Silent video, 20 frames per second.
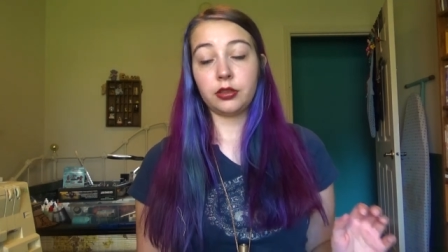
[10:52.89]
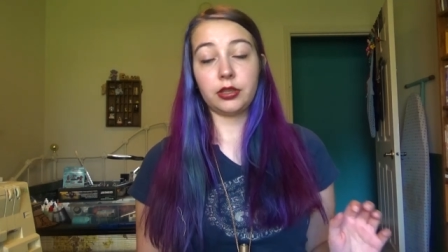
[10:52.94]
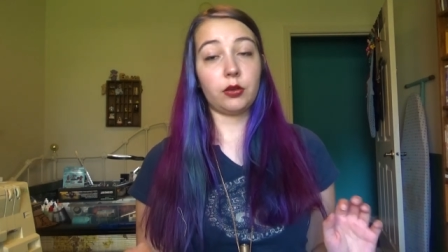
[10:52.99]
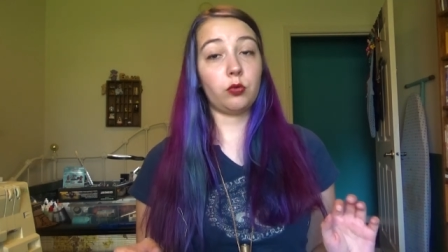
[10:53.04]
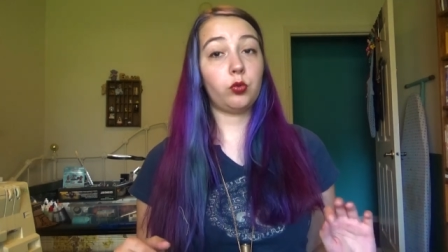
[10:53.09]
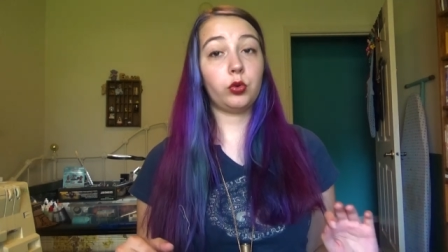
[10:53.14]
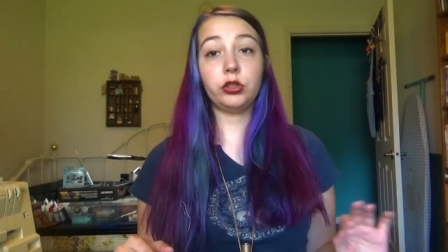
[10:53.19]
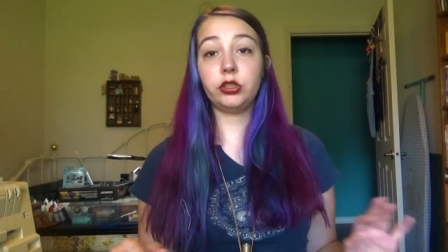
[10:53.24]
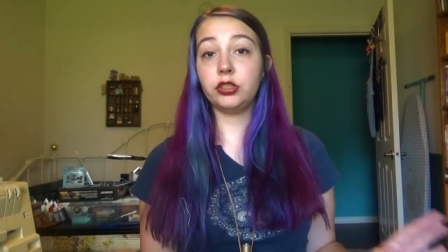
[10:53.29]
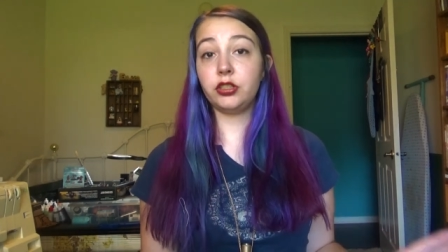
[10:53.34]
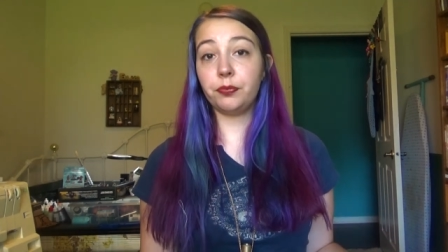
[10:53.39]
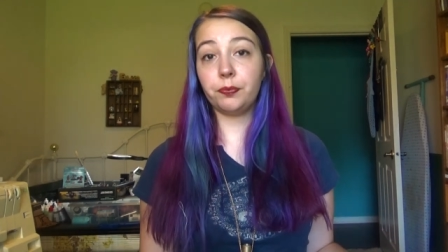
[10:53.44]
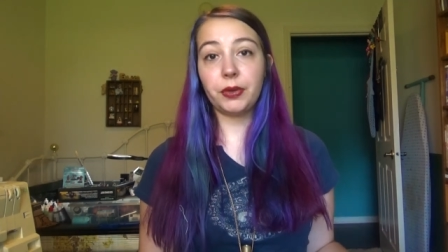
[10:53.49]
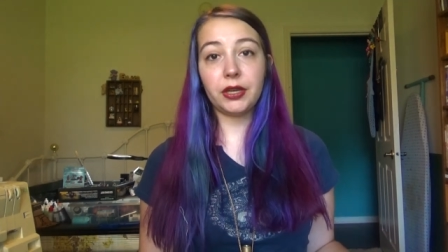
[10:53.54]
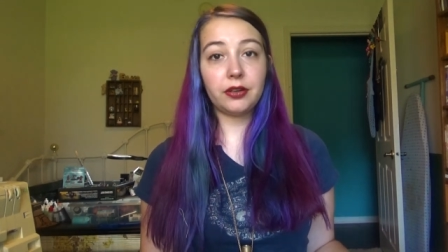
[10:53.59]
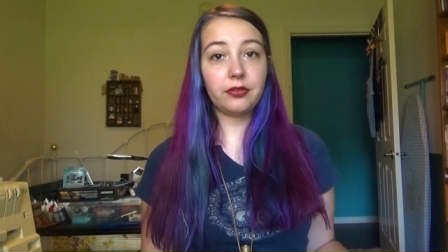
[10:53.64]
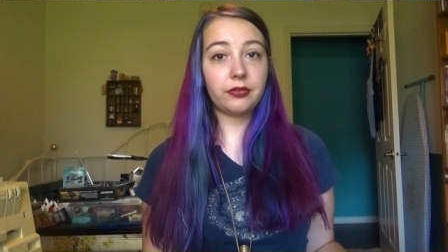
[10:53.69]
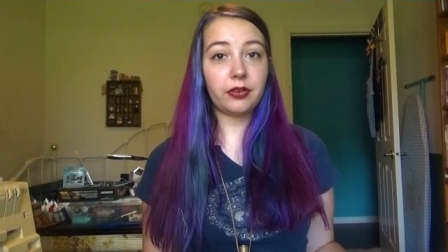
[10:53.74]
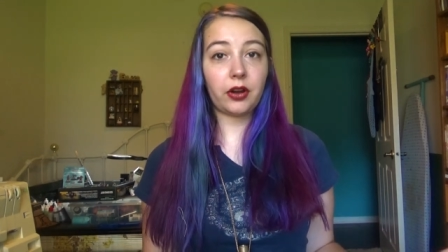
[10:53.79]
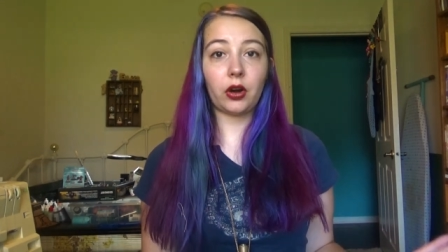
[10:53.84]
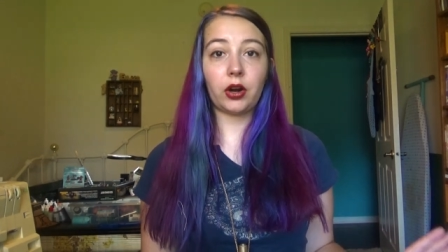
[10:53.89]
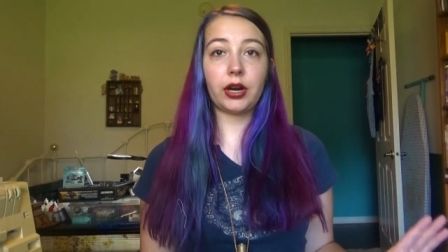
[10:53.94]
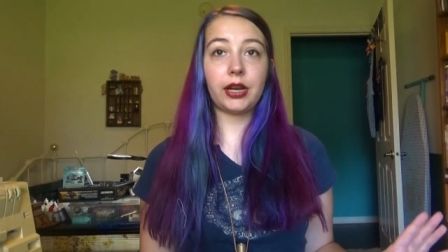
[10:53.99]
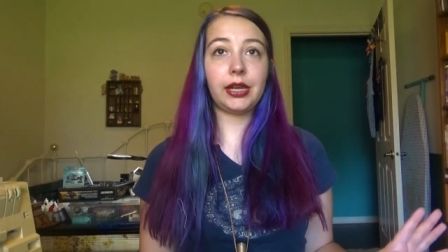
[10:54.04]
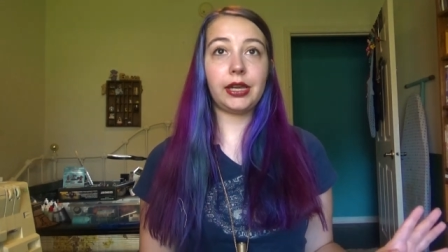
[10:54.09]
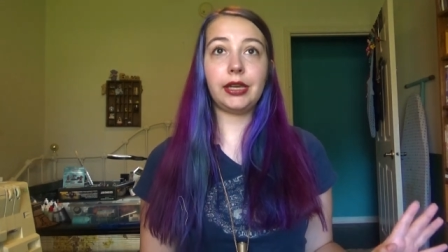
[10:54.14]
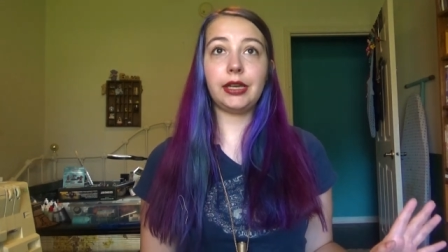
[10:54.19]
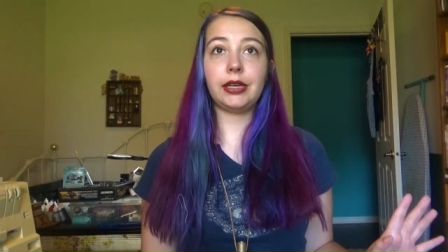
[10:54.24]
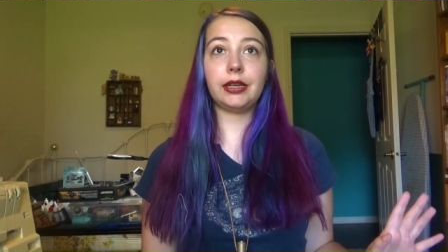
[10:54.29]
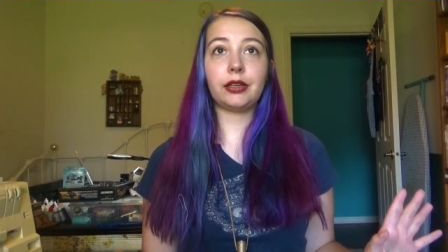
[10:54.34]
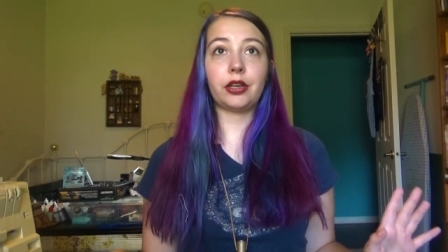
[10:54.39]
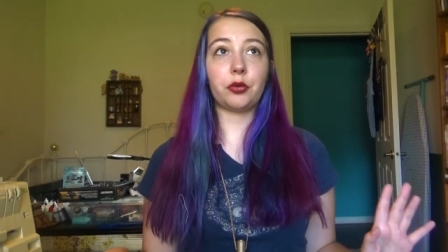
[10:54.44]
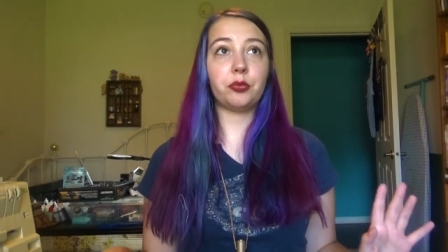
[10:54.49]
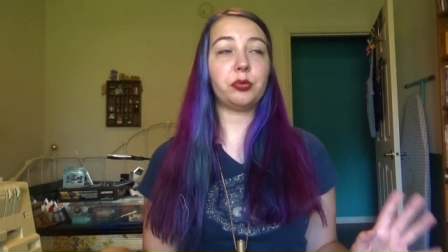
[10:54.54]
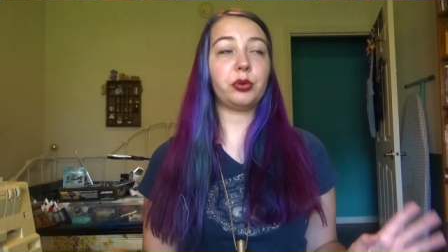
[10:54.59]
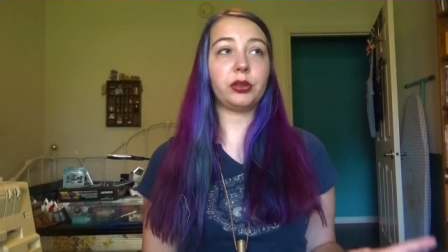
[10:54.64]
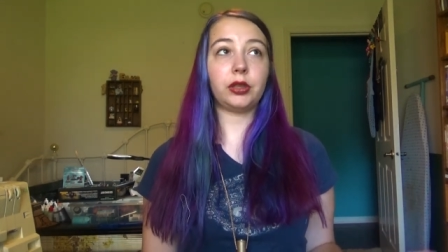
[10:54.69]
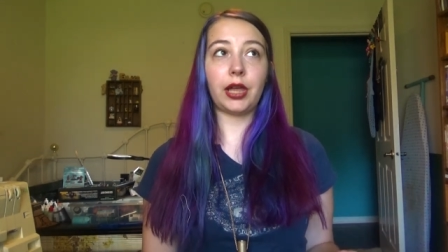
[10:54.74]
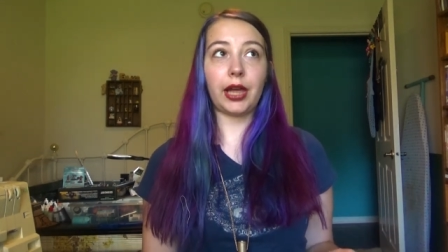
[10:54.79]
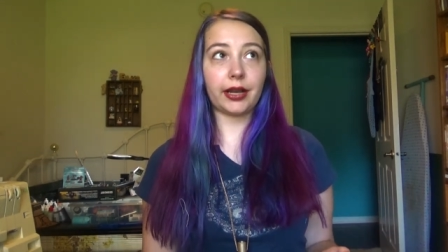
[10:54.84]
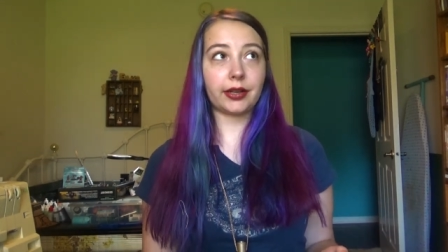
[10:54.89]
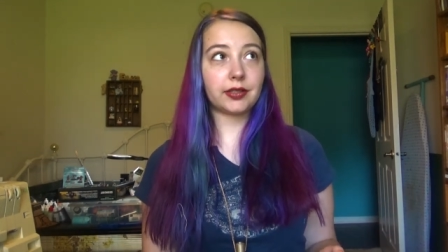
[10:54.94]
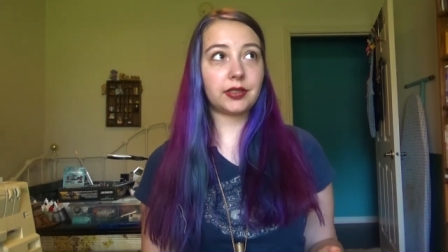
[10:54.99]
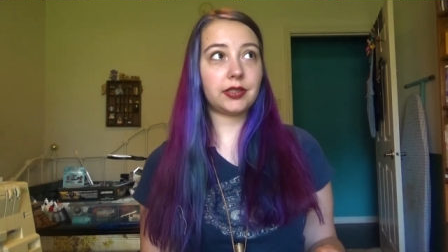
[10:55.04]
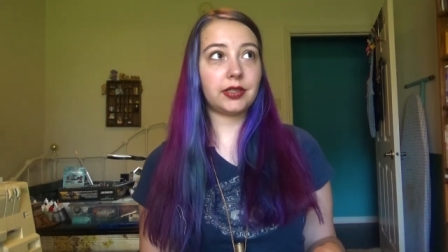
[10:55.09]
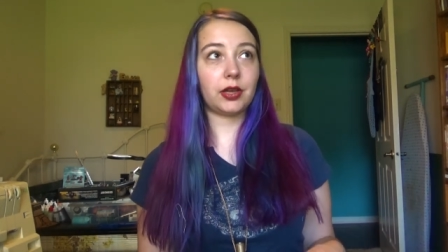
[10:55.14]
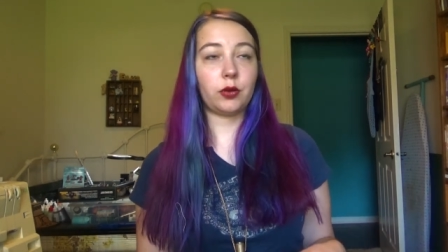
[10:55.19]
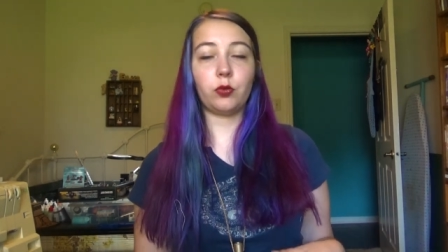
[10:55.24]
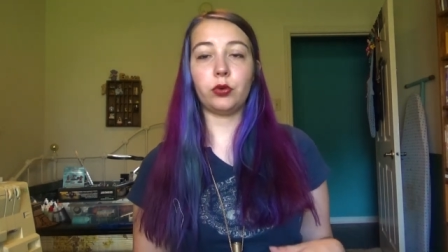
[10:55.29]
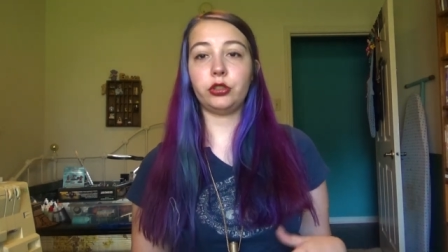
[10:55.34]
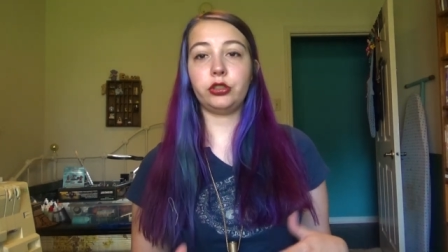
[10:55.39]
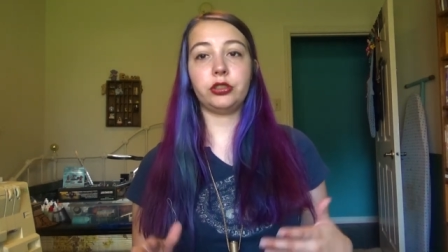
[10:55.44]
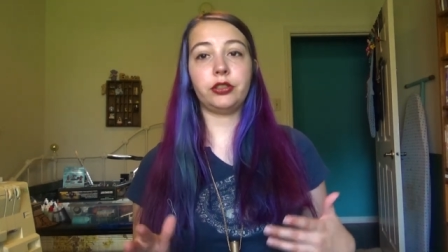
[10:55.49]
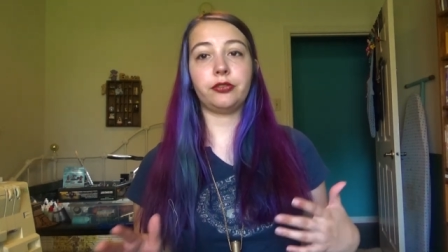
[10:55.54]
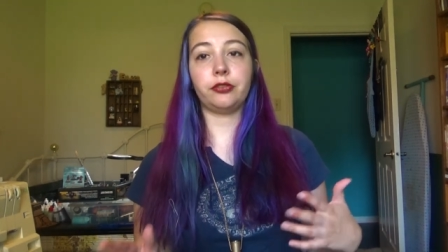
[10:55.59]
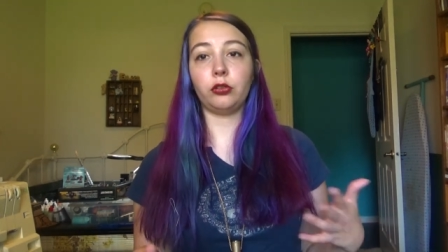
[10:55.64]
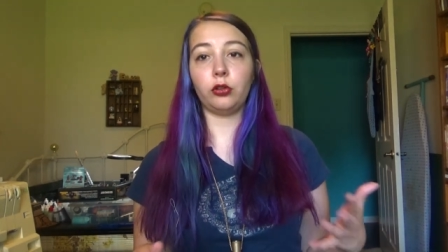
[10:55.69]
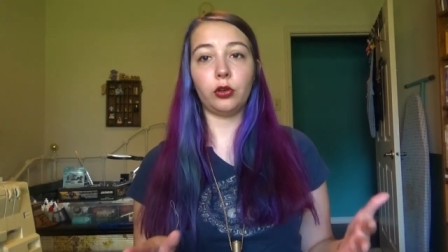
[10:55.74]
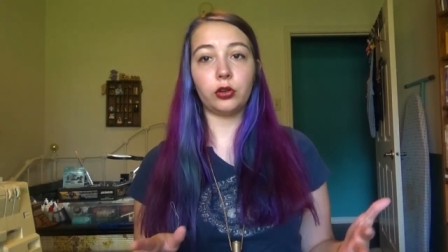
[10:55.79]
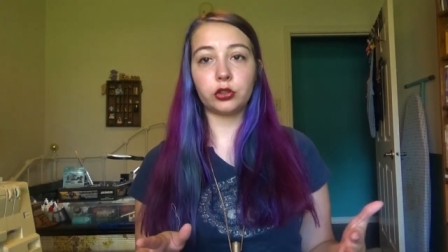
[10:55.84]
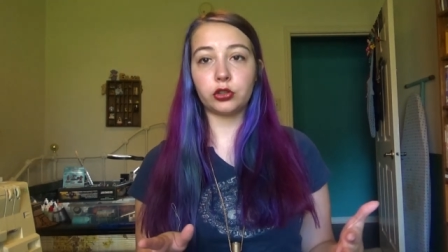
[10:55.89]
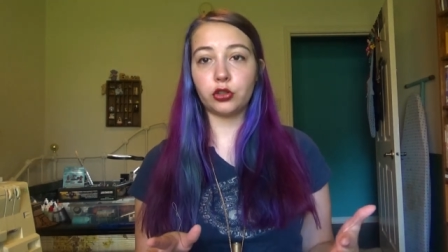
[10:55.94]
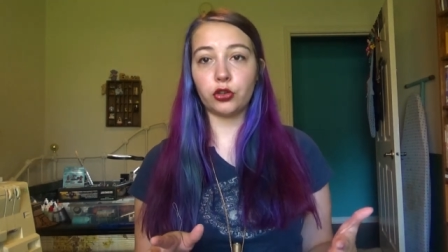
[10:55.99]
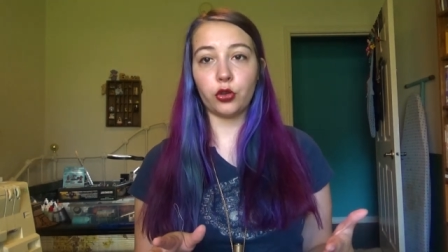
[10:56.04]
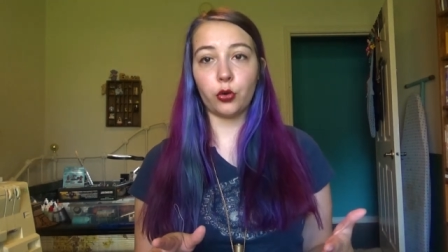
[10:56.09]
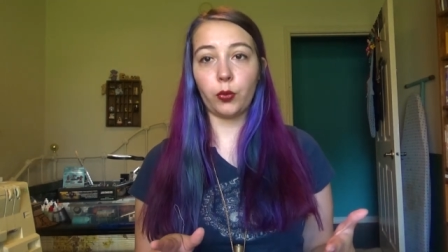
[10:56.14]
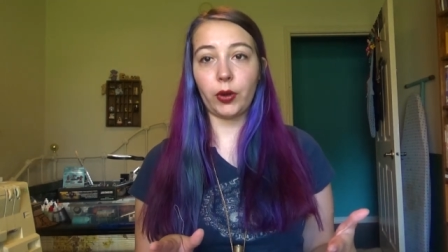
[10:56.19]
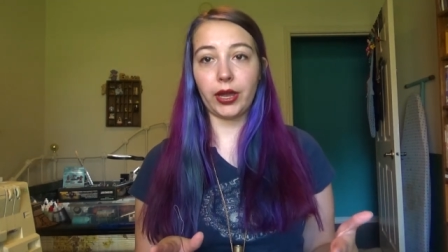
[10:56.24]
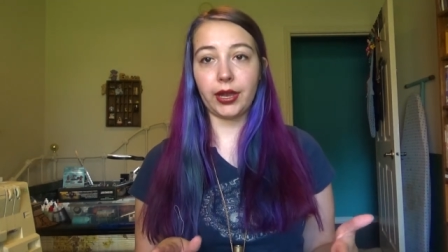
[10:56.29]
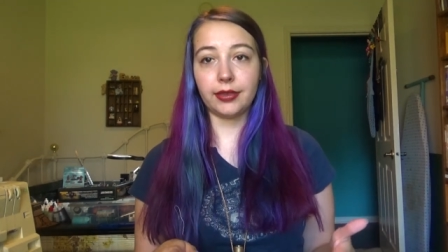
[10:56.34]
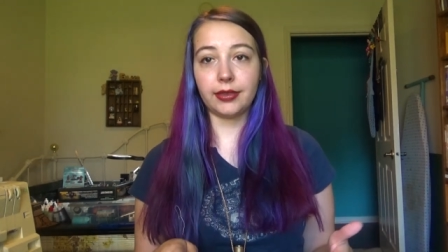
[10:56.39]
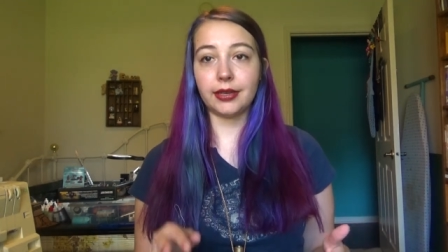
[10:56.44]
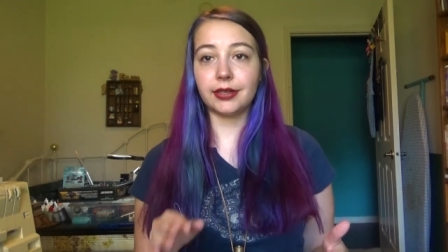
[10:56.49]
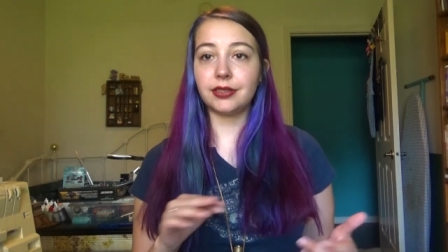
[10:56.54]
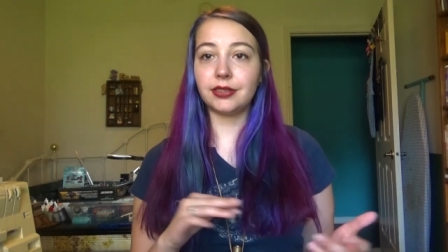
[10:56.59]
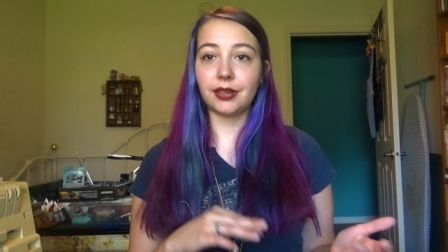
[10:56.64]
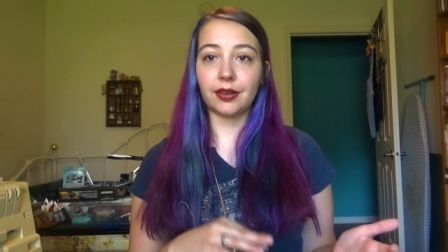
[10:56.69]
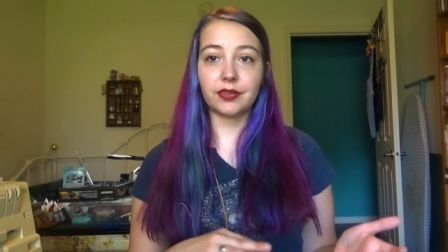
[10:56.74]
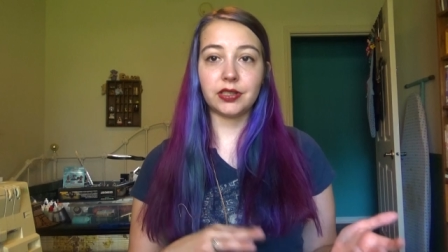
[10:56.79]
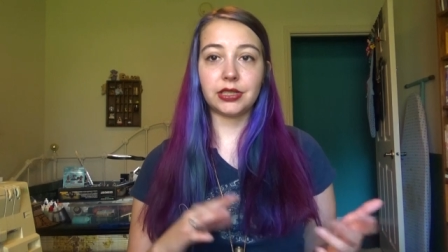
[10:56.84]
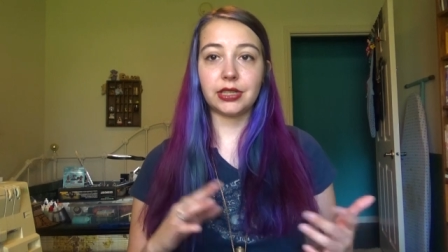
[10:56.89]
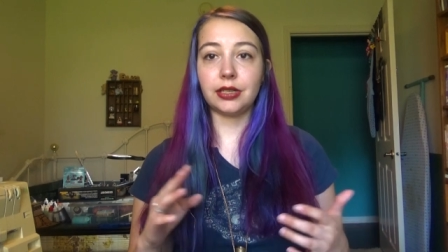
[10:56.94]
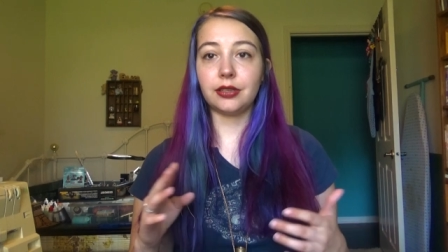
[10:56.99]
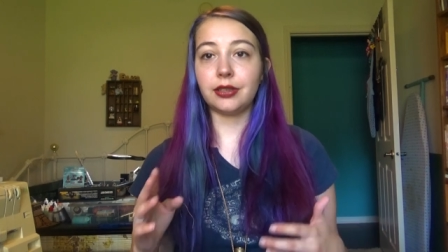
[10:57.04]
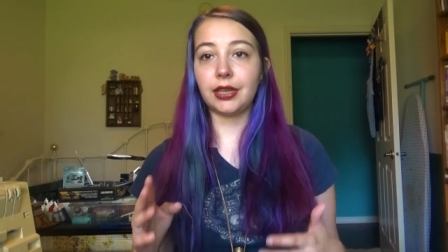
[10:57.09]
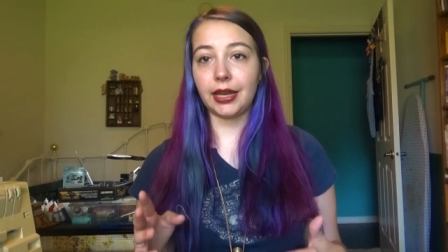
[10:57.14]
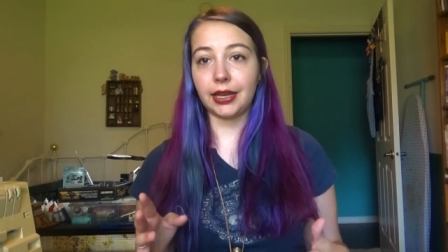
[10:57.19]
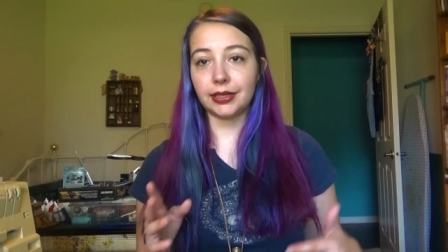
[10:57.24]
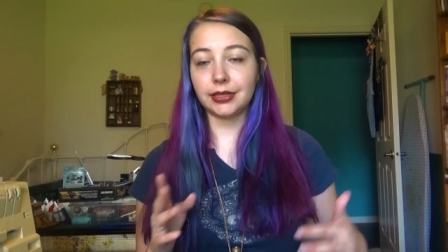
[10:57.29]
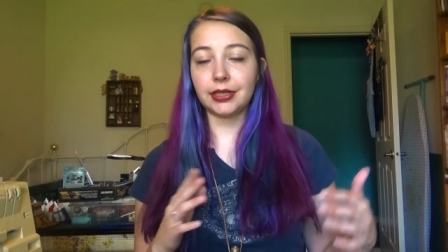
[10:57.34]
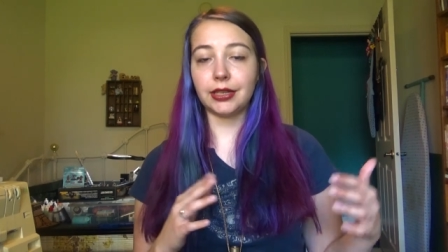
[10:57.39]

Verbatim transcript: They wouldn't have been very complex. They wouldn't have looked the way that 17th, 18.